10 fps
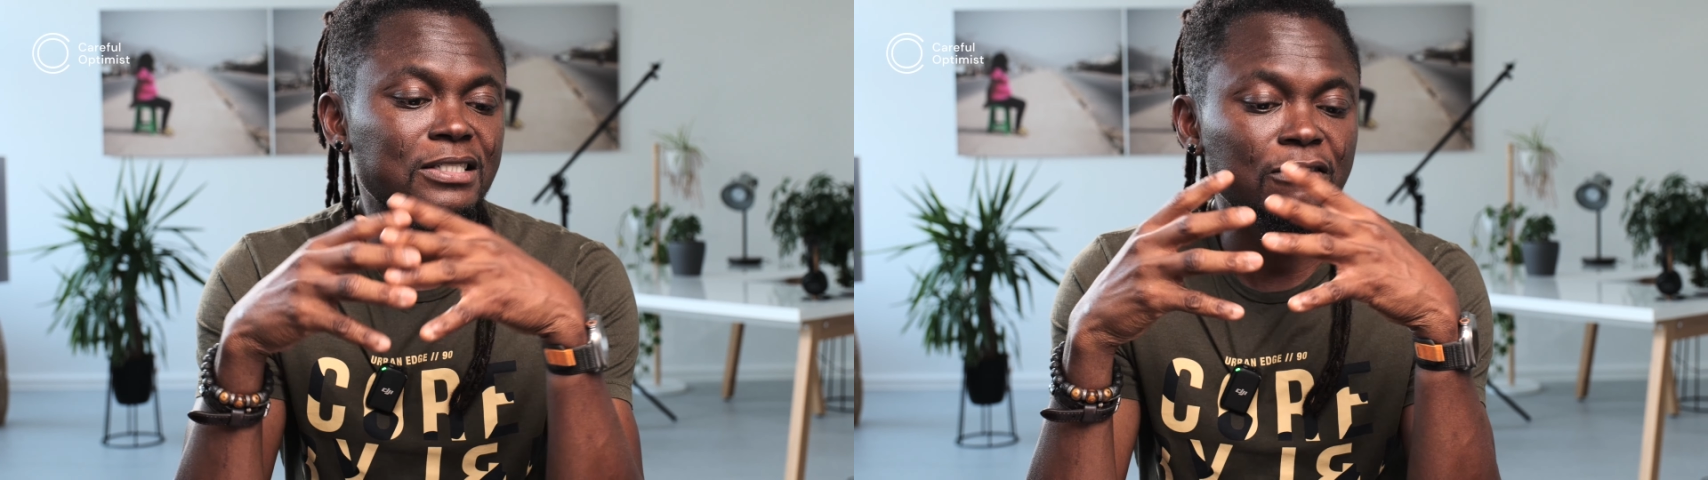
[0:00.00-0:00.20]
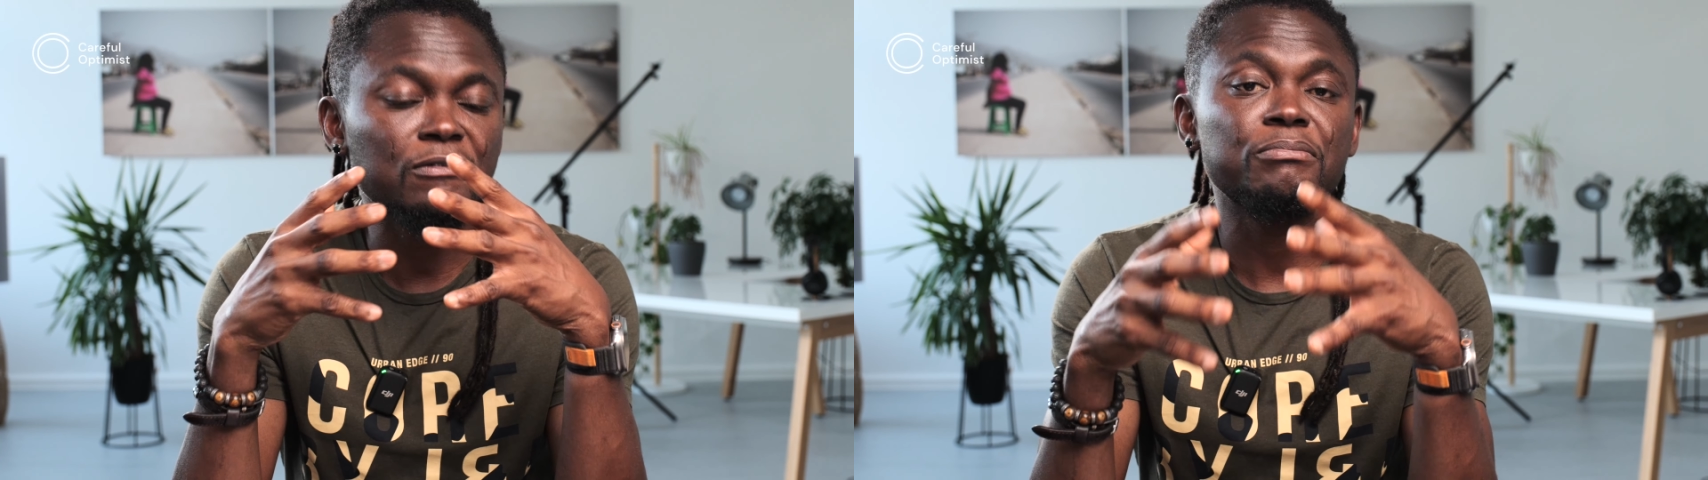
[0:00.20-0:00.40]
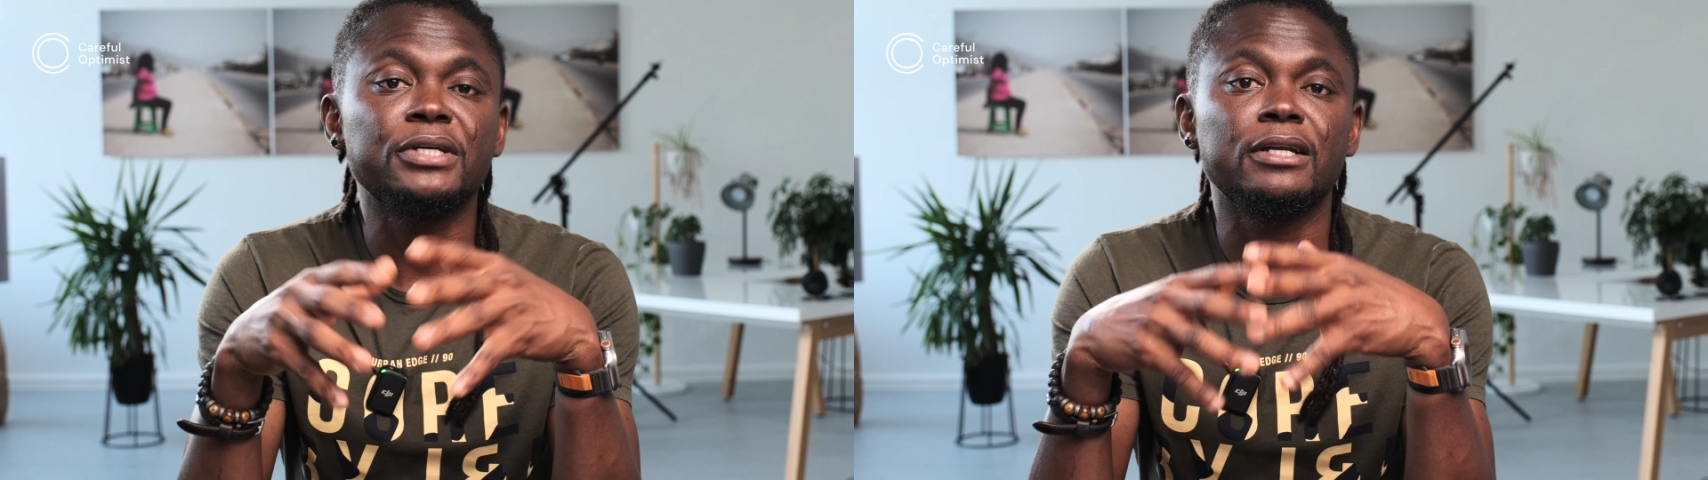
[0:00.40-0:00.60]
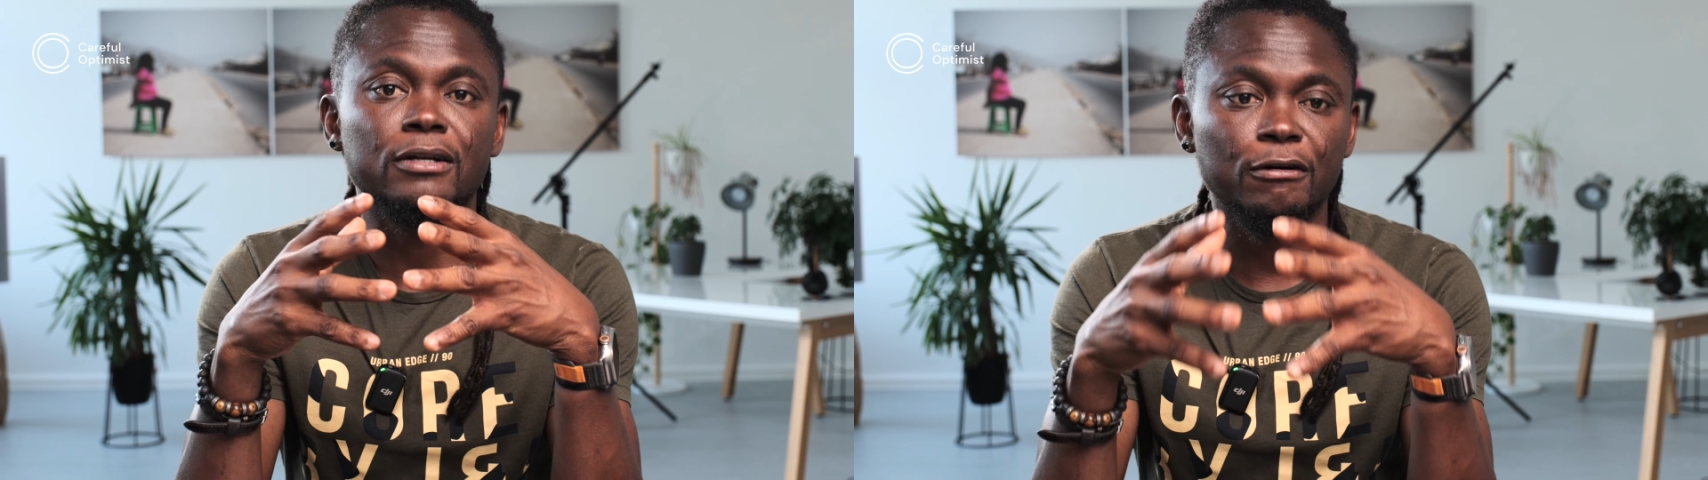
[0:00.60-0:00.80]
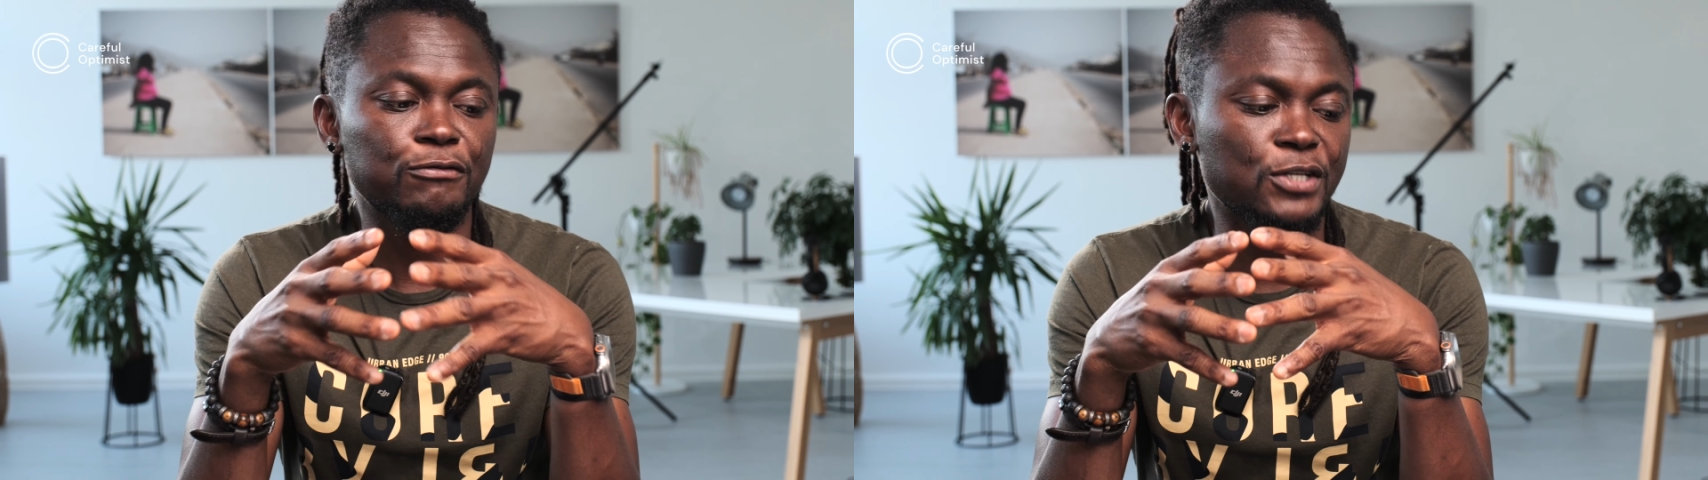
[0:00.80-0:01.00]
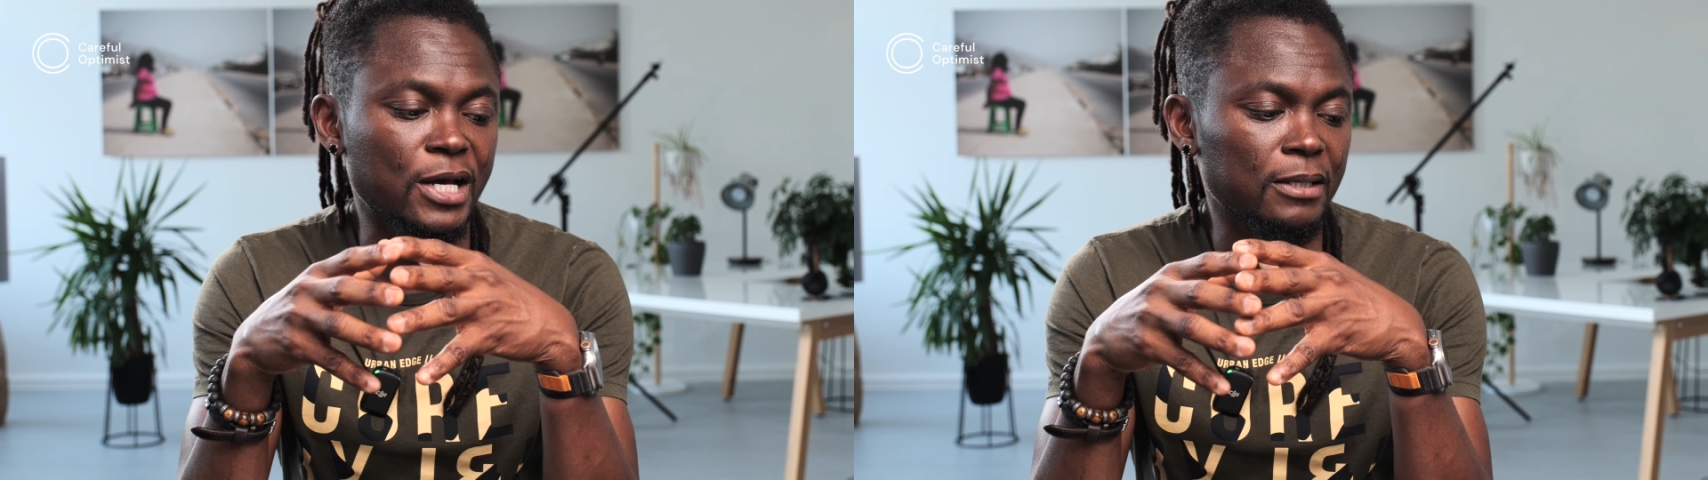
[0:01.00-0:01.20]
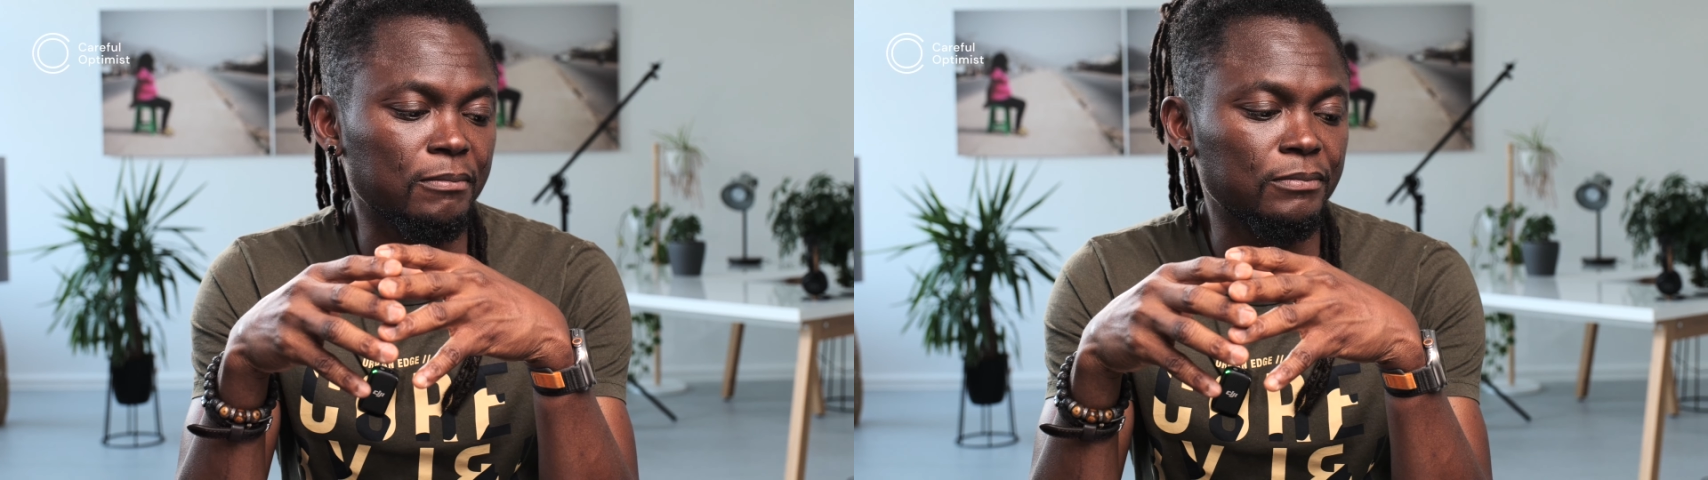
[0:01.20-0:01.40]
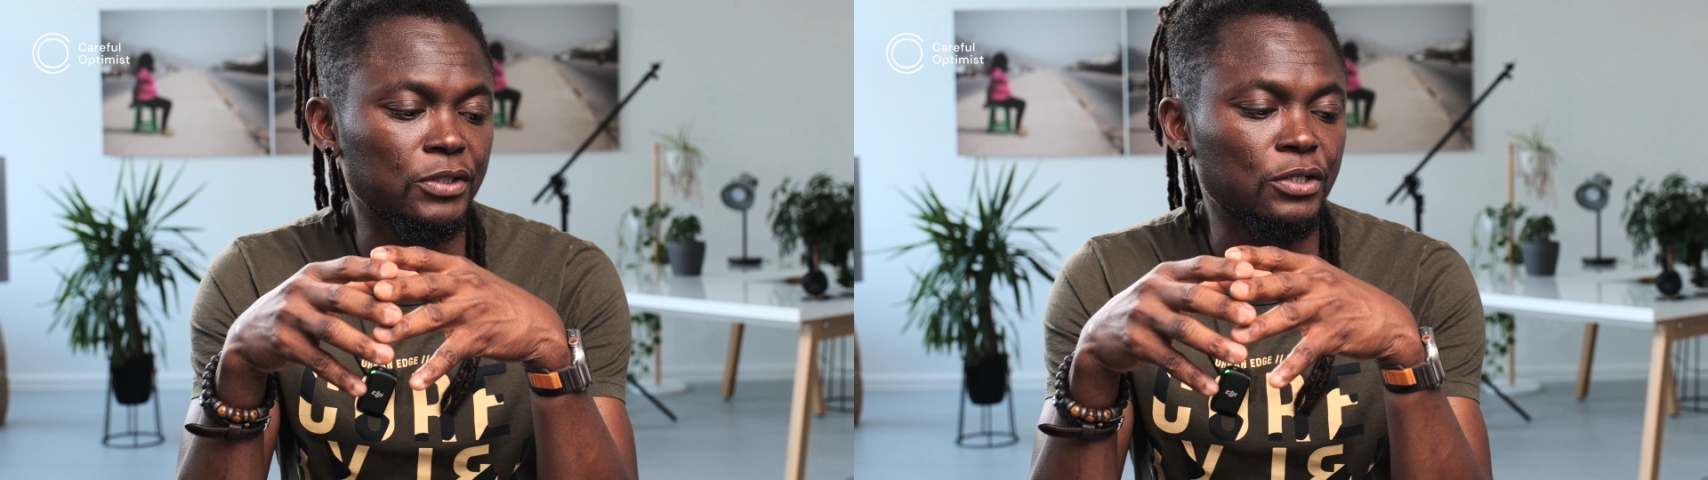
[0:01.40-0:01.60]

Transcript: given me enough time